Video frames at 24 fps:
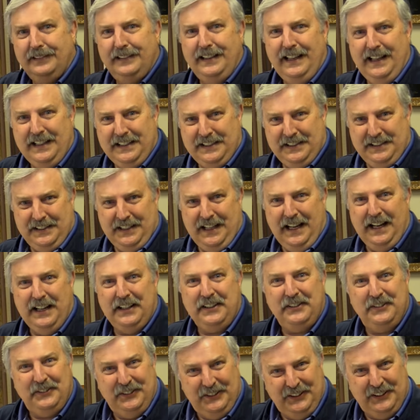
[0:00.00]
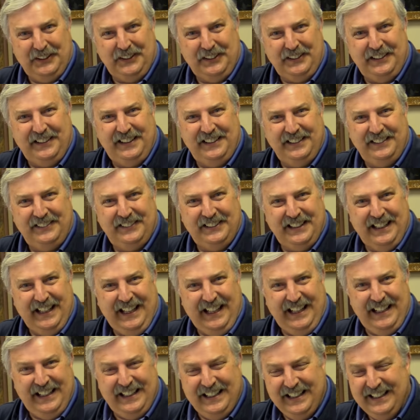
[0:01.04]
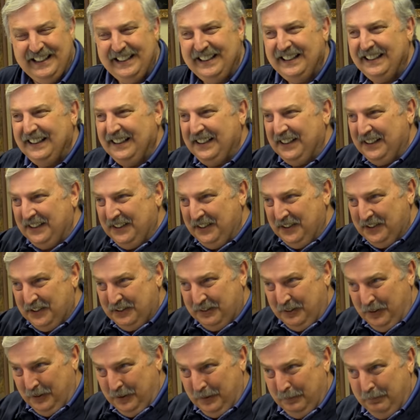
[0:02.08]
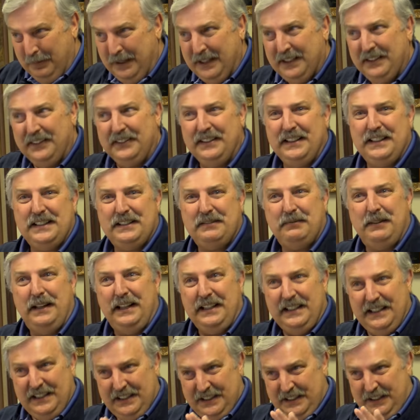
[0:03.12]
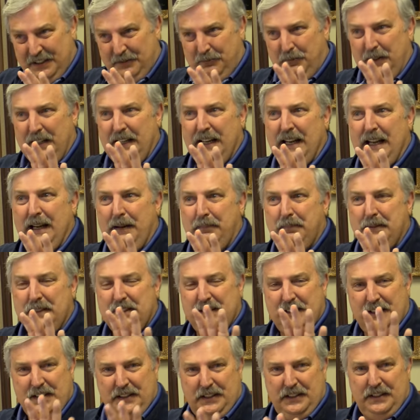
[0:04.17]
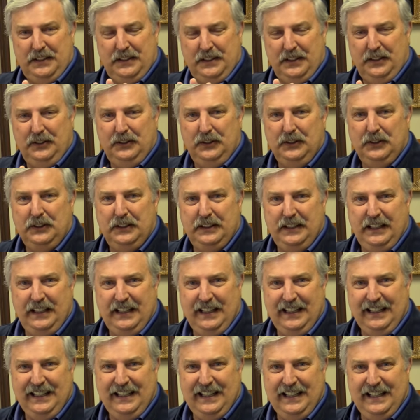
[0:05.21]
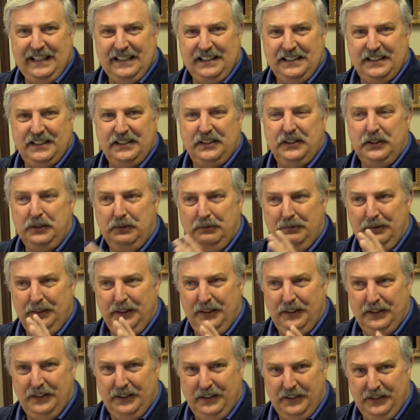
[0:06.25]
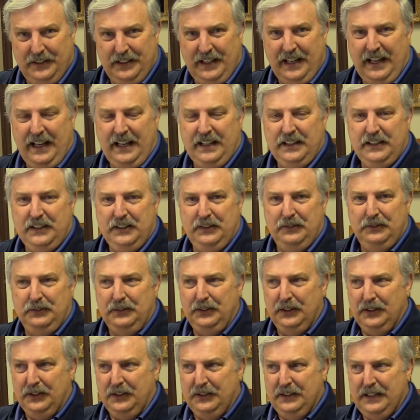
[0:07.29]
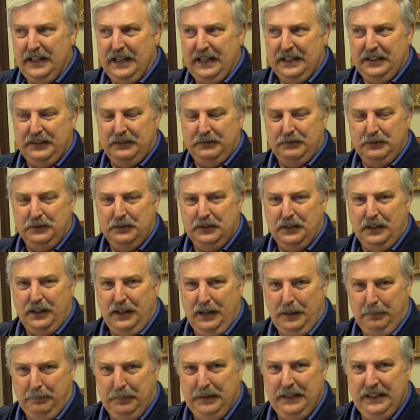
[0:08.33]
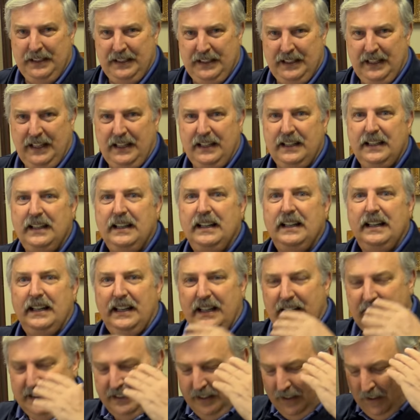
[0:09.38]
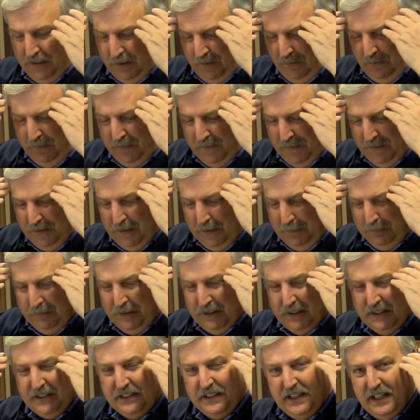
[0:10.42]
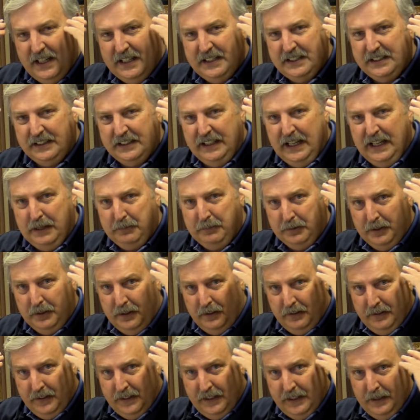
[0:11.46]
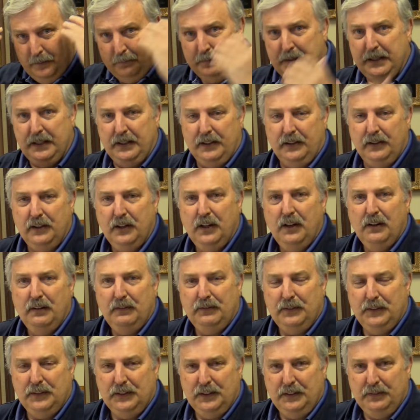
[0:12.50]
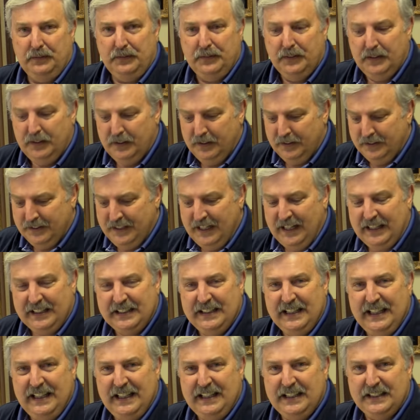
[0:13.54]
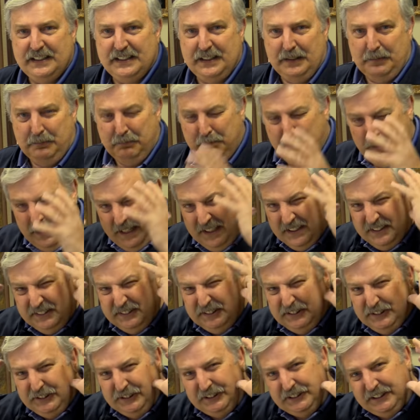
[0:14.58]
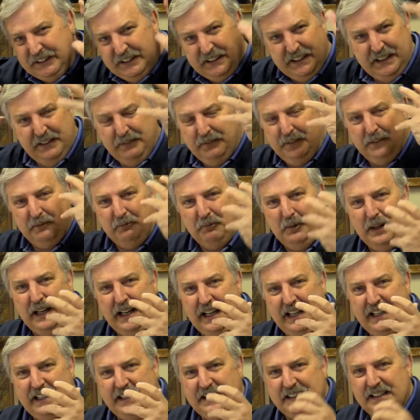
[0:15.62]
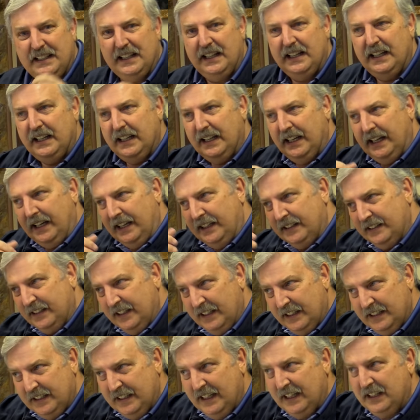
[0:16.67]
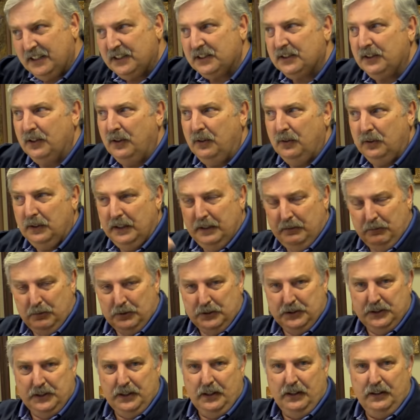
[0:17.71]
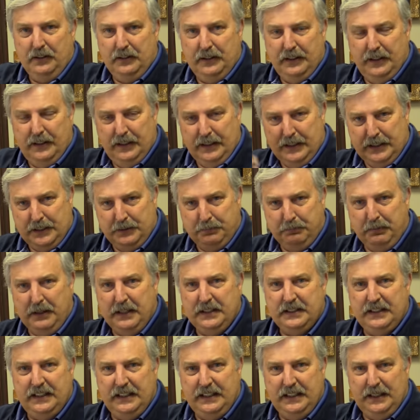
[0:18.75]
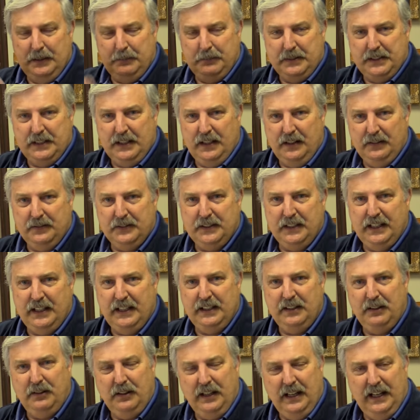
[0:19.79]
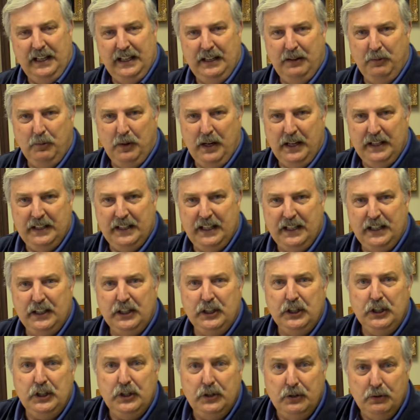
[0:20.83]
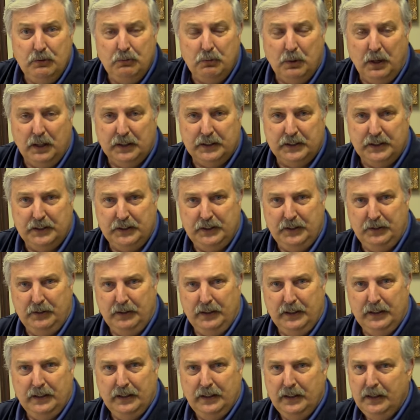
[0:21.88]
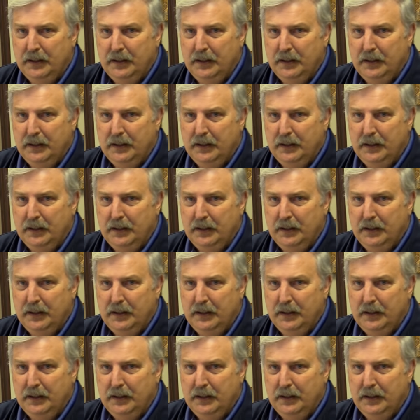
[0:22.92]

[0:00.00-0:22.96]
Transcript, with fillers: That's how you learn, okay? You stroke a petal this way, this is what happens, this is the look that it gets. You learn that. You learn that through copying it until you fill up this nice library up here full of techniques and petals and different ways, and then they slowly will start expressing themselves in any way that you want to do it.